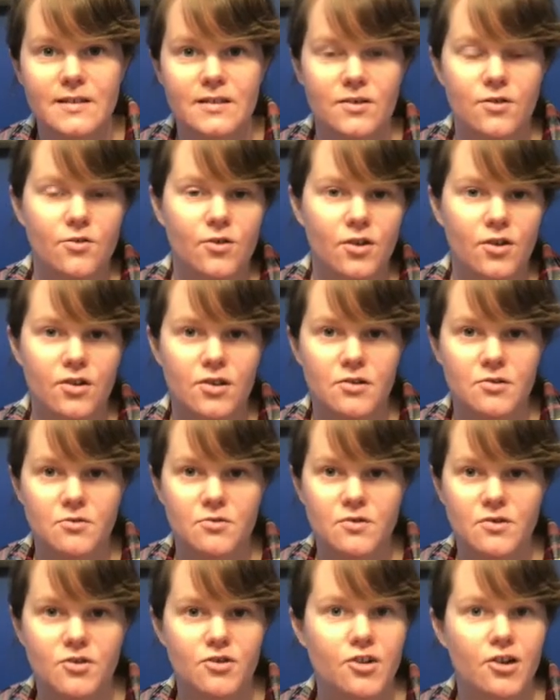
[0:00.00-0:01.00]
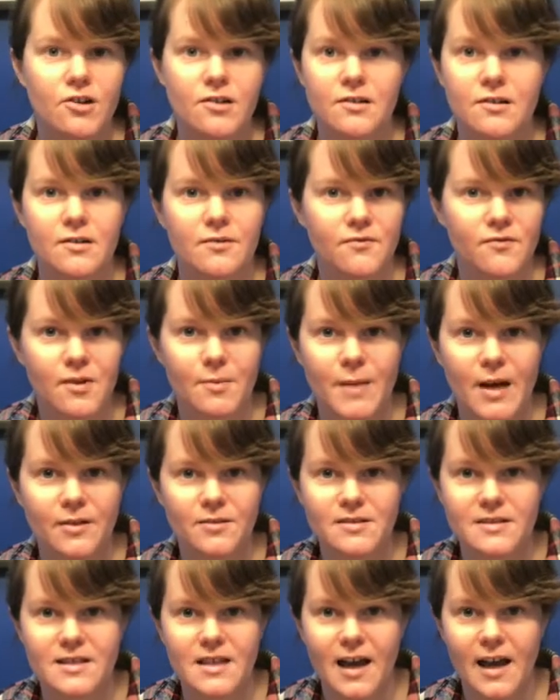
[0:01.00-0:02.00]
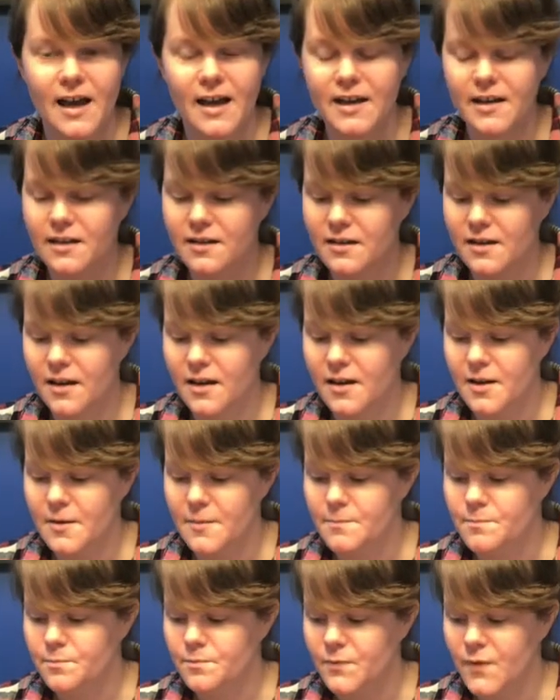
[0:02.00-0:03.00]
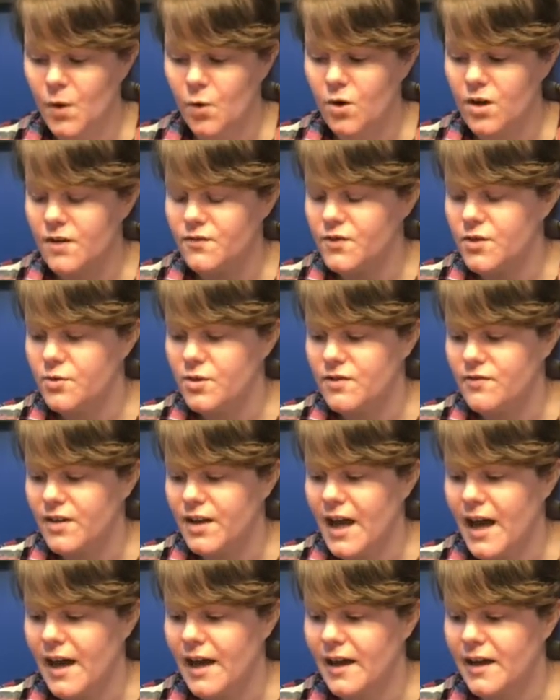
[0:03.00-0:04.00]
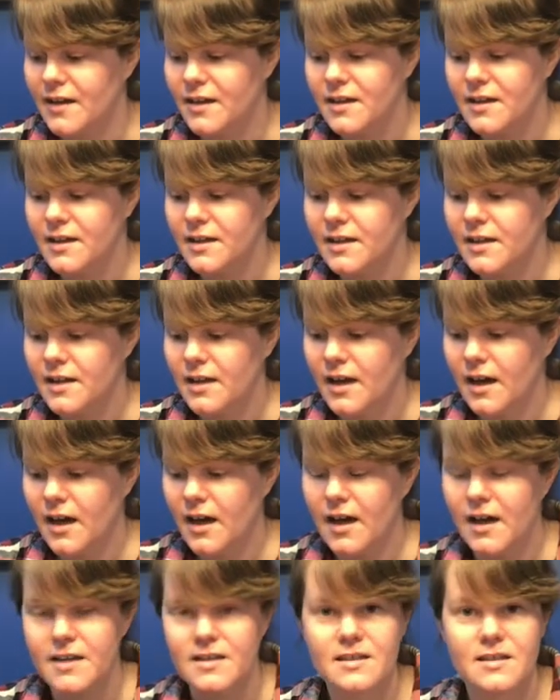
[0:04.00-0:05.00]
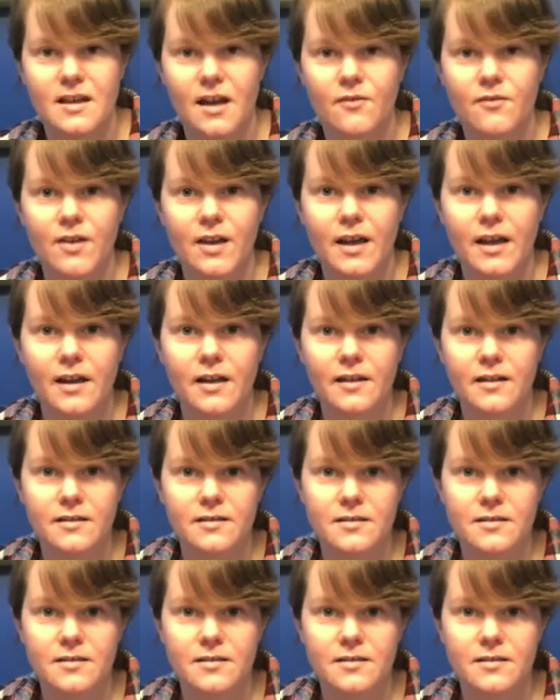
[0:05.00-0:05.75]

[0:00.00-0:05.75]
You could use dirt from outside, or if you even had stuffing,